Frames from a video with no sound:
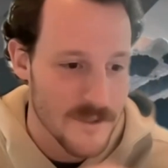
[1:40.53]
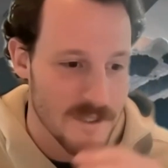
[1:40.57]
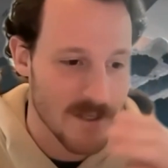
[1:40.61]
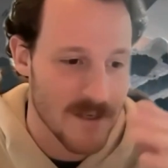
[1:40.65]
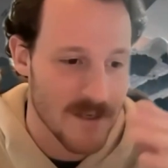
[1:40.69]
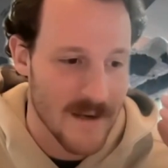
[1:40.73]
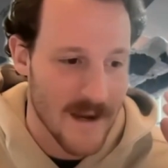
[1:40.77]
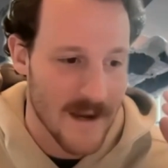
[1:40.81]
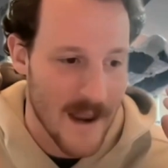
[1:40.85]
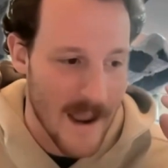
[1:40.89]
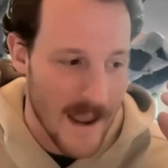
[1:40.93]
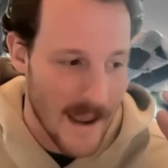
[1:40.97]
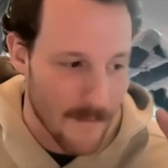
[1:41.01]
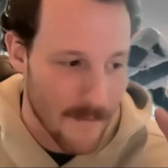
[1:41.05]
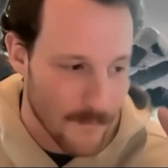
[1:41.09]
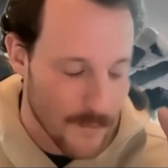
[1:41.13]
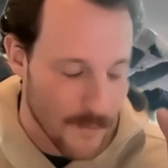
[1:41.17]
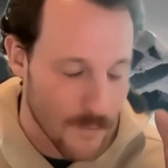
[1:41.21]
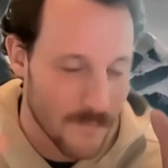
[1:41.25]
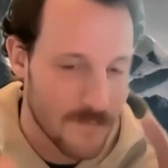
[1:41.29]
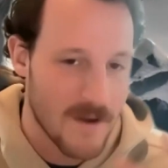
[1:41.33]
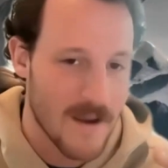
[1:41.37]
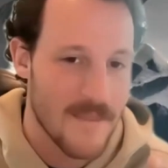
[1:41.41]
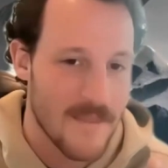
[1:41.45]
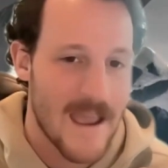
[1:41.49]
And if
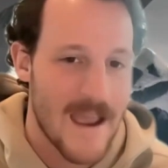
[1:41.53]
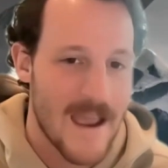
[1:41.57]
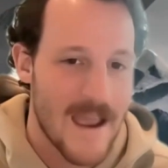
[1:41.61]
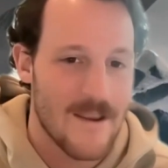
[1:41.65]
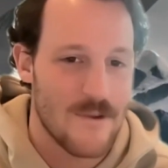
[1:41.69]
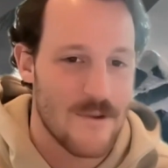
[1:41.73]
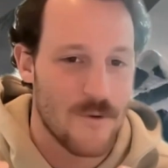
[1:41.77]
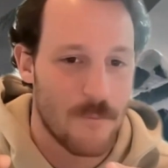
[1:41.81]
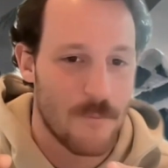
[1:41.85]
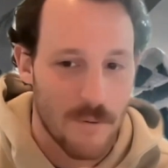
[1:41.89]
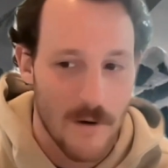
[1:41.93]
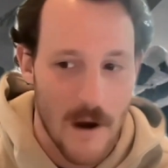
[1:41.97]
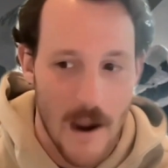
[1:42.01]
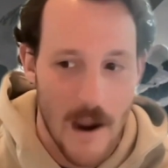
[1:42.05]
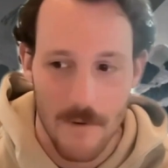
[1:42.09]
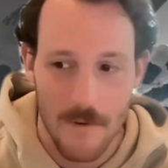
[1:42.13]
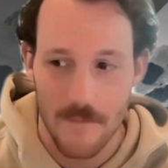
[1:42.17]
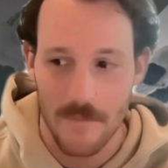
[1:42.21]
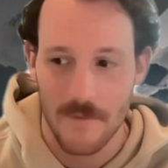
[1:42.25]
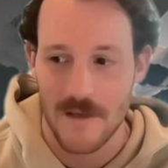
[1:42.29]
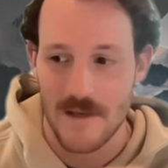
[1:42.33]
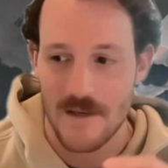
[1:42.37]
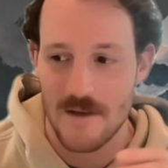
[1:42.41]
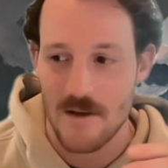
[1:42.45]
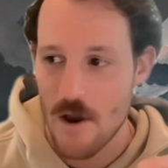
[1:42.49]
you've done that, you
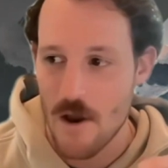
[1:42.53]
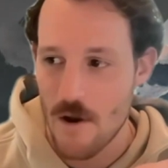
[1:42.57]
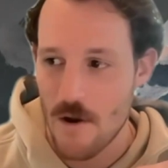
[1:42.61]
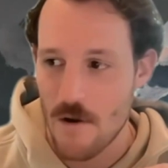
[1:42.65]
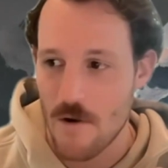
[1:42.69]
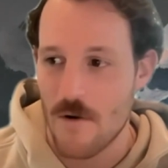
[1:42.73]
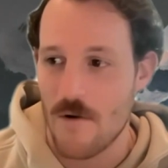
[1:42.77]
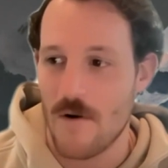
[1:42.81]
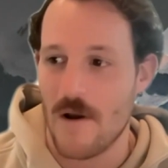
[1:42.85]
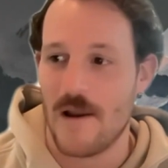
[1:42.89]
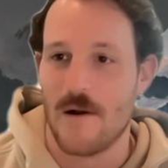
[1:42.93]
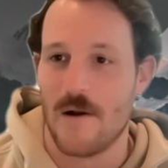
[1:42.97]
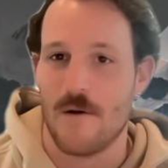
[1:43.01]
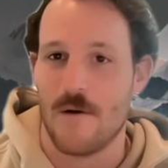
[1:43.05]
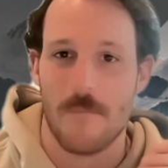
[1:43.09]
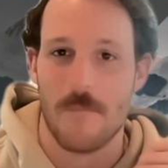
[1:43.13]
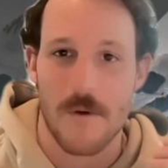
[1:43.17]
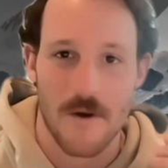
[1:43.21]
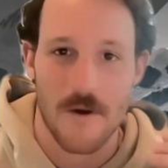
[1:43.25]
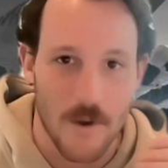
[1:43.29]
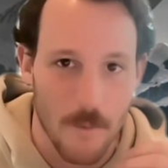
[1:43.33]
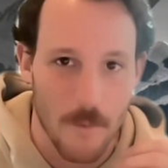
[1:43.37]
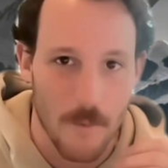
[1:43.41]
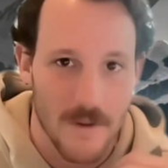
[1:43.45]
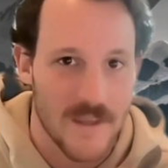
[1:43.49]
probably know and are
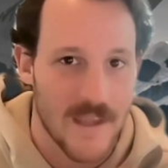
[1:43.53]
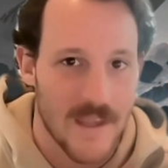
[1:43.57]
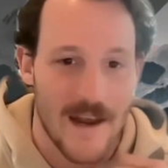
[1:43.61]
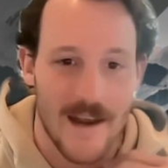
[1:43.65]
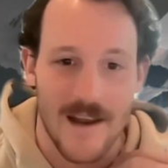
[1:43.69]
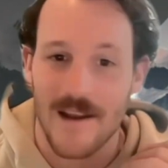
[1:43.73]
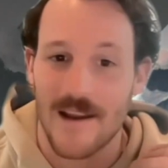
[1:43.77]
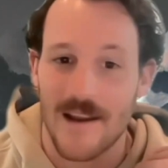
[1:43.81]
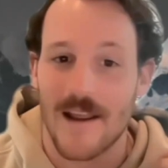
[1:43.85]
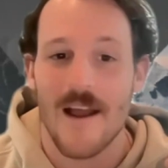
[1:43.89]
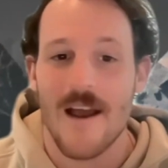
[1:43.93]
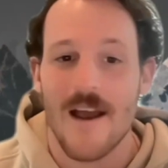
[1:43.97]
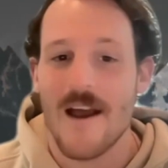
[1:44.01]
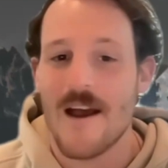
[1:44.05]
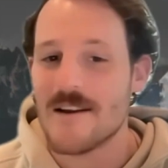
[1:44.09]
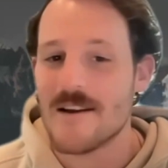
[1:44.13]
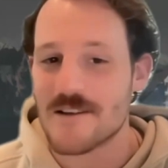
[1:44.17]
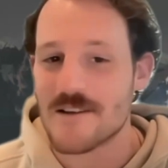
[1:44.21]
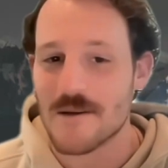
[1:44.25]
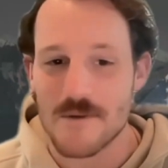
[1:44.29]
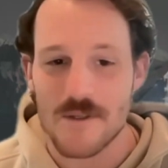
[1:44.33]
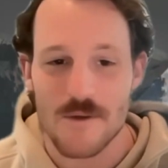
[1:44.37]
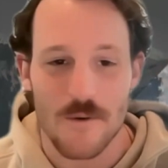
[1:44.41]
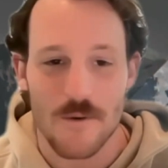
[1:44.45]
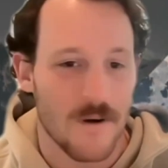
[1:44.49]
familiar with getting
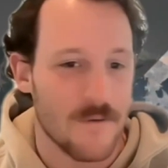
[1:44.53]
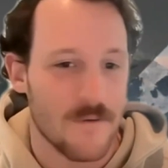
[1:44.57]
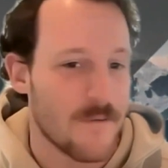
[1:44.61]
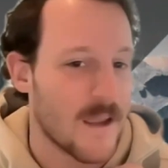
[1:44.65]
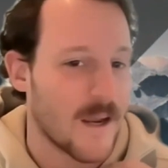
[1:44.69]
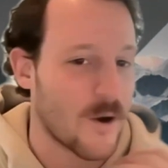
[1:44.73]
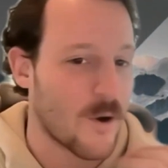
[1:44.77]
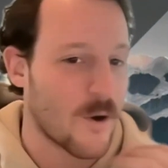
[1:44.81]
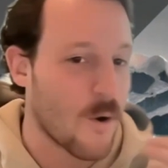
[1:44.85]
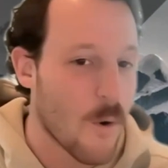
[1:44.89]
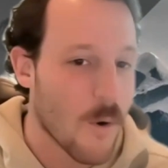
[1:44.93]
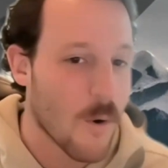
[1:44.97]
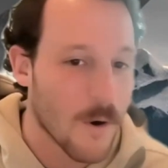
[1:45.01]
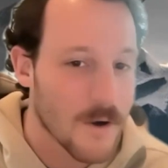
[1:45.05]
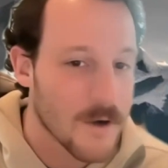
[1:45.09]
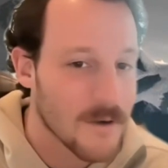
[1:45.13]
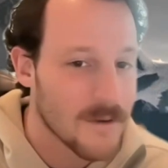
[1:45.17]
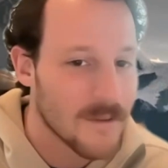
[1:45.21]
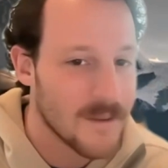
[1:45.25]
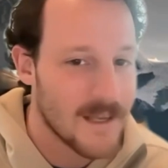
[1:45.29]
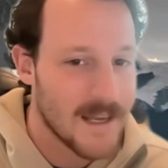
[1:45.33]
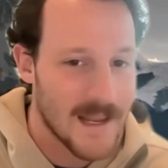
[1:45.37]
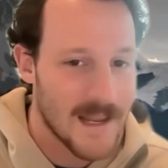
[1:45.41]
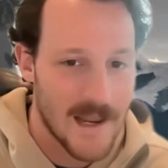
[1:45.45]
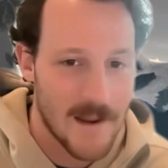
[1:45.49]
some sort of
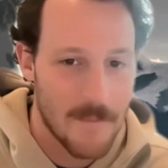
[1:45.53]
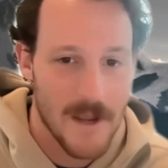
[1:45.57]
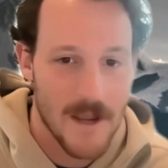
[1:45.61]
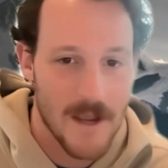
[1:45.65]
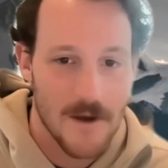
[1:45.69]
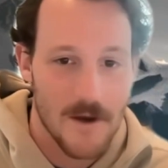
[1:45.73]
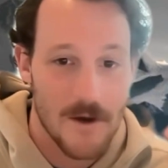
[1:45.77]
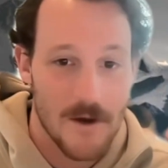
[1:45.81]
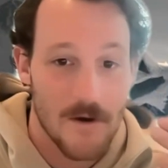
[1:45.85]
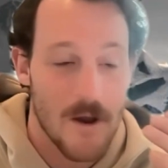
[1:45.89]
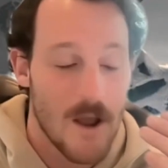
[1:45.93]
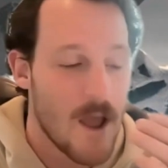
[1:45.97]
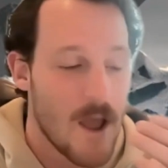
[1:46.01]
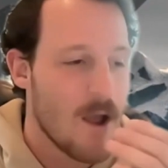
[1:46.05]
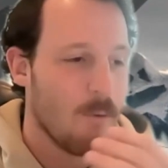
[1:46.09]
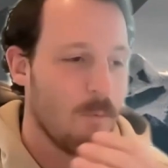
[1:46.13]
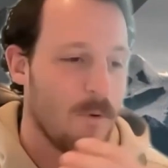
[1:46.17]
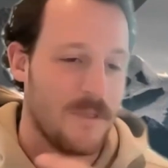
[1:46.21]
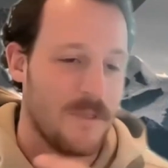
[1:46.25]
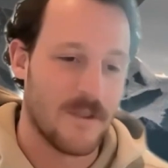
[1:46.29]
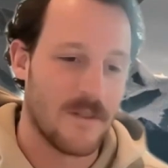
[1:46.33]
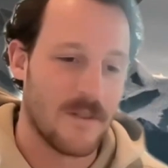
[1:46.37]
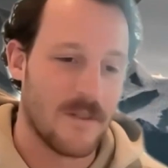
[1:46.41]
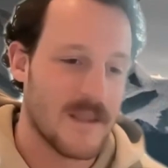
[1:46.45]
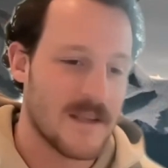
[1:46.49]
quarterly email
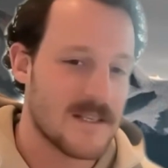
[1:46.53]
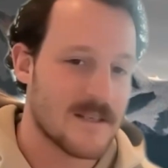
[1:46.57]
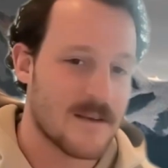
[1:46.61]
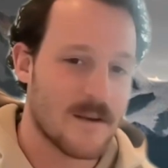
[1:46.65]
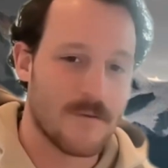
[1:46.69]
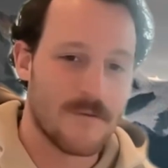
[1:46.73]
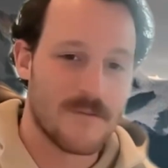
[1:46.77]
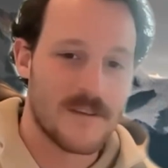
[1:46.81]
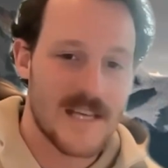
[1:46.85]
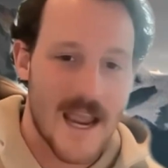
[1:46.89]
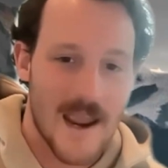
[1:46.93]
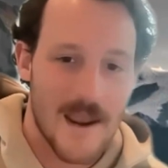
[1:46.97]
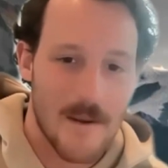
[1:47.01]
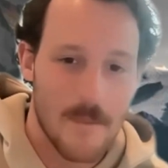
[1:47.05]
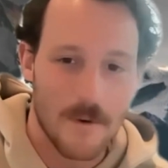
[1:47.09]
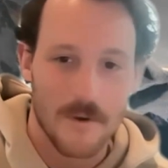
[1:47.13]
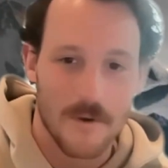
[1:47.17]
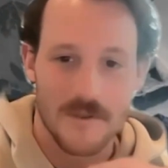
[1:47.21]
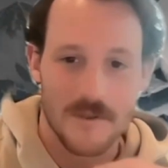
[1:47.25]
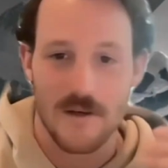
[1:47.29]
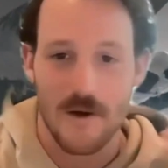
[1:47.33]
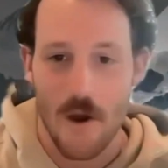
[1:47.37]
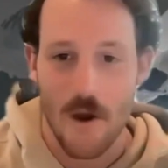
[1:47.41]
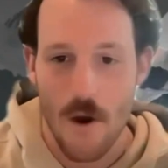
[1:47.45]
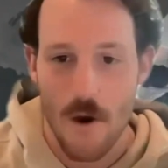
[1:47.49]
with a list of tables
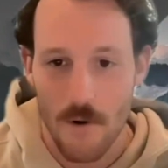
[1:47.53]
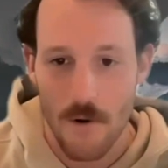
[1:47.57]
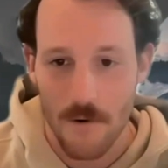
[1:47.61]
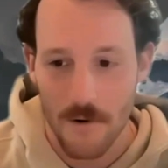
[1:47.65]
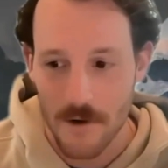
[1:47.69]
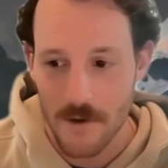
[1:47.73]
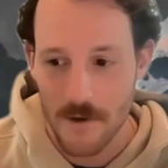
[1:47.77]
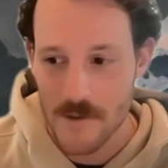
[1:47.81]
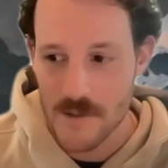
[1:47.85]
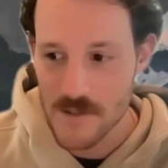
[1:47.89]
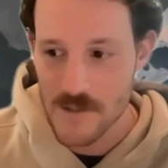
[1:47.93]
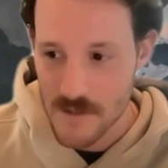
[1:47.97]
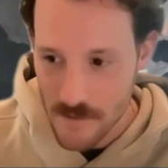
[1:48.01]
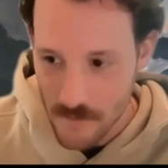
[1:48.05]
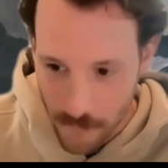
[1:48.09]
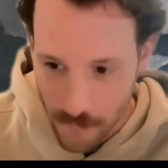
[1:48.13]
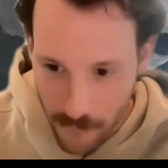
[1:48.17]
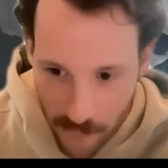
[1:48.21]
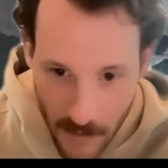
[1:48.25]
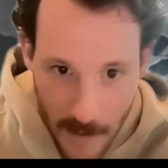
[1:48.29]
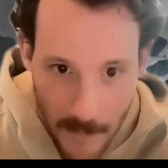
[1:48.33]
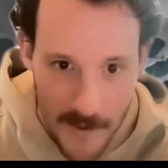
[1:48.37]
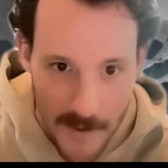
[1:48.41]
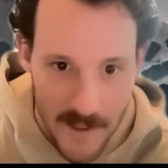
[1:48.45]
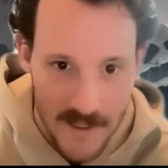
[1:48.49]
and owners
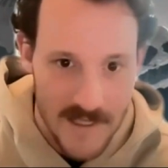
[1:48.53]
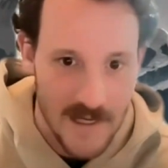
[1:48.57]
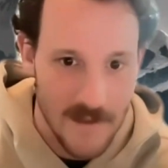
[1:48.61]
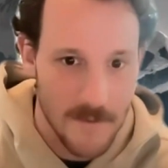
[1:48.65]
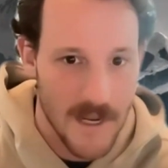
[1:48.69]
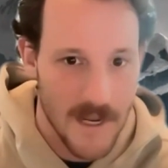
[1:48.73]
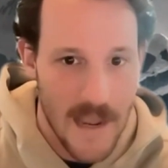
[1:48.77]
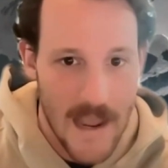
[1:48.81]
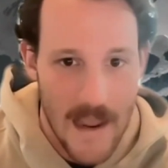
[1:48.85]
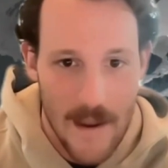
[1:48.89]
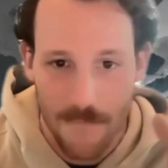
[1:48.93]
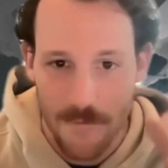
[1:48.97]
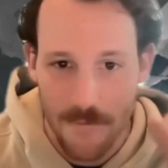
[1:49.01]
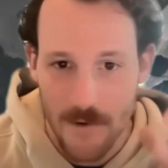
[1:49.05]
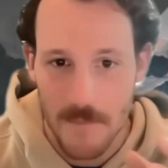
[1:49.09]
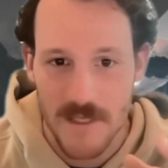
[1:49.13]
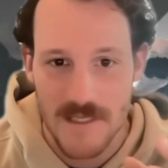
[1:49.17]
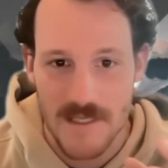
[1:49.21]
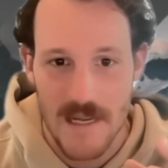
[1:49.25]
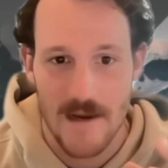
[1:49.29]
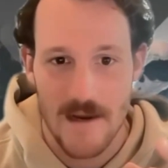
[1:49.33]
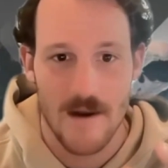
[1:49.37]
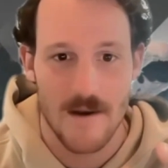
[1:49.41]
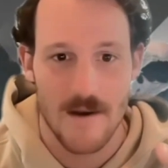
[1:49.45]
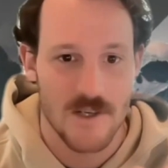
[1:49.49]
from a DBA, from a
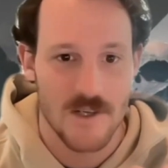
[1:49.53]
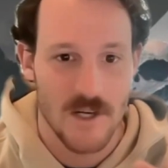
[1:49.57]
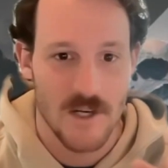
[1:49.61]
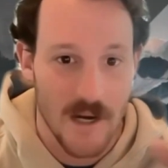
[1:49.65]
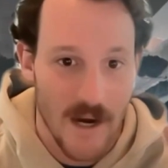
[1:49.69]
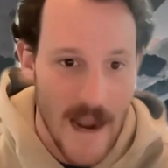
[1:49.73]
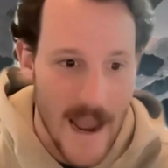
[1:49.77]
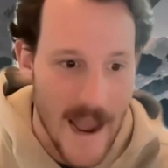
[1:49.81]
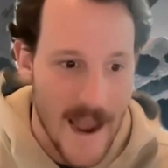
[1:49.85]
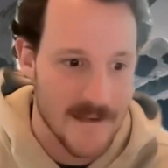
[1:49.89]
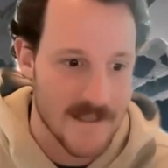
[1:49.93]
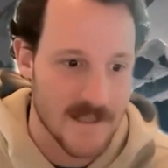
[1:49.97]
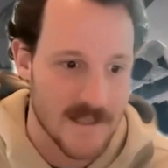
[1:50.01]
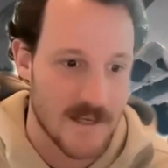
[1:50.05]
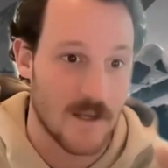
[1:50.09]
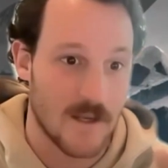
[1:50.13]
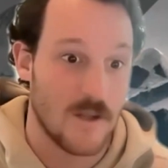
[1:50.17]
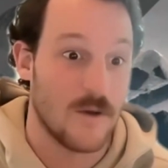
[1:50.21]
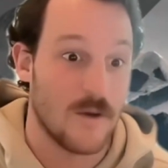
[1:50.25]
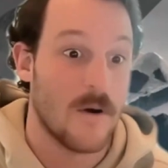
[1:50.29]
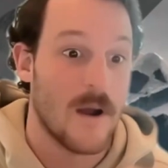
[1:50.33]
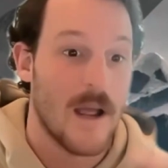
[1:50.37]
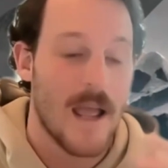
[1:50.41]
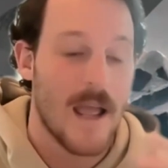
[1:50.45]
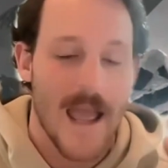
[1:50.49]
data engineer asking
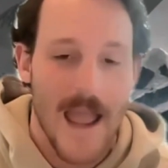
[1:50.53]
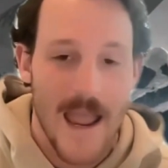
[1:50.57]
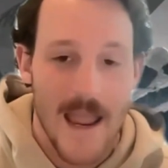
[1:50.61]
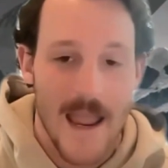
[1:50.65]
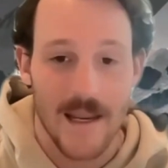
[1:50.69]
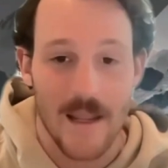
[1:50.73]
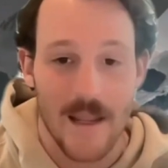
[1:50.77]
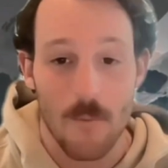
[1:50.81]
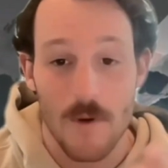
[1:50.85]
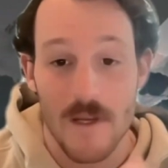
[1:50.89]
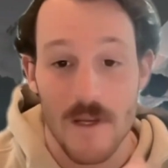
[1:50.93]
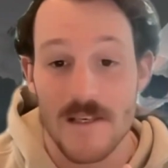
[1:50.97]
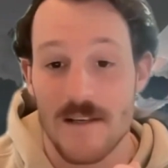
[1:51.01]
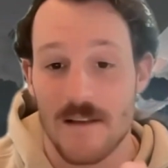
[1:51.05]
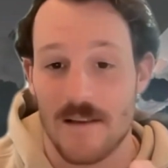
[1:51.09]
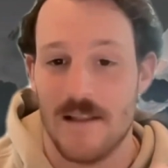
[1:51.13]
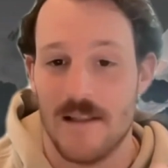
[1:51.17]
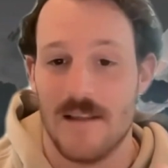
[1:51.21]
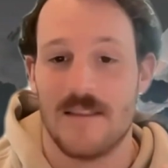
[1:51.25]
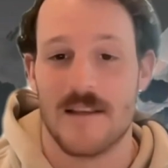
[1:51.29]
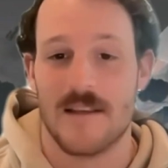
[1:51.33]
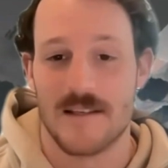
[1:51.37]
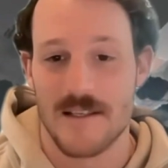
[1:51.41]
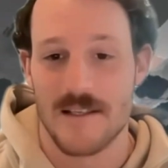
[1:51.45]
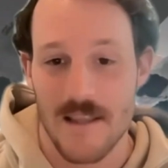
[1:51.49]
you, hey, can we delete
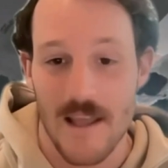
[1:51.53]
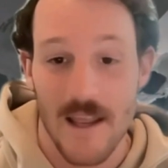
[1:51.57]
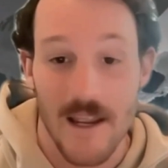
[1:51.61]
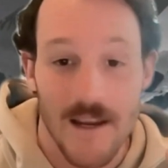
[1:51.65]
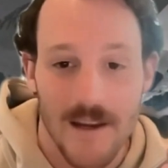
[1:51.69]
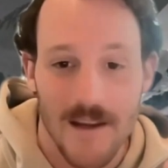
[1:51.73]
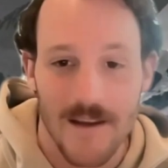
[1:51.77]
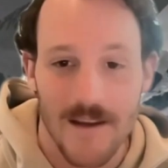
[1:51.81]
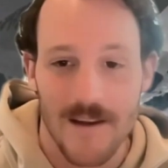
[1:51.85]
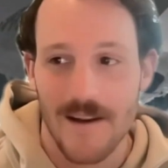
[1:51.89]
this thing?